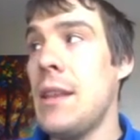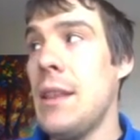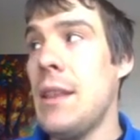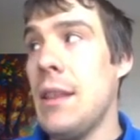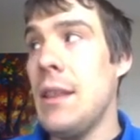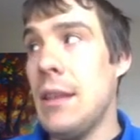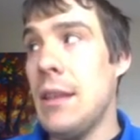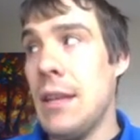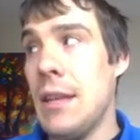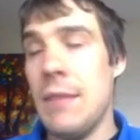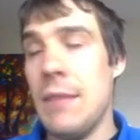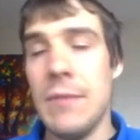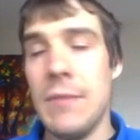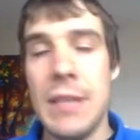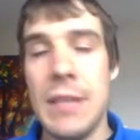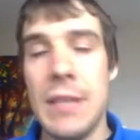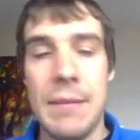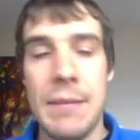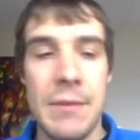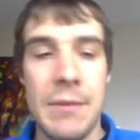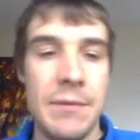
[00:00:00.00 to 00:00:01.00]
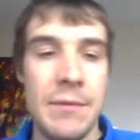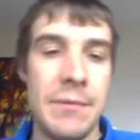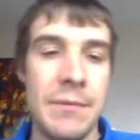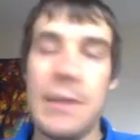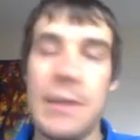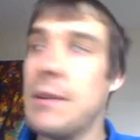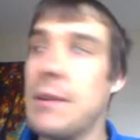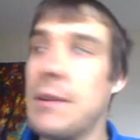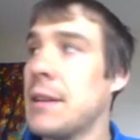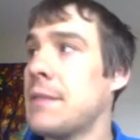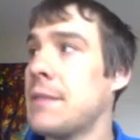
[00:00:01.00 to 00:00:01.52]
Then we'll talk about
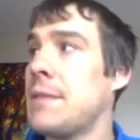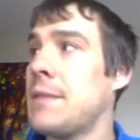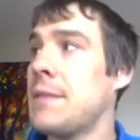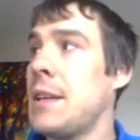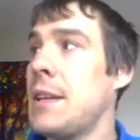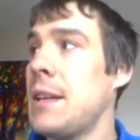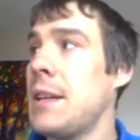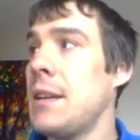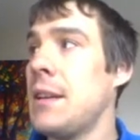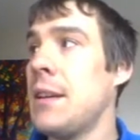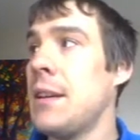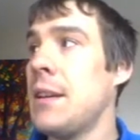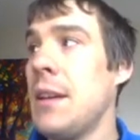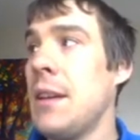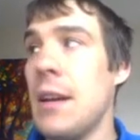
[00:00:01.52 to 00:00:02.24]
radioactive dating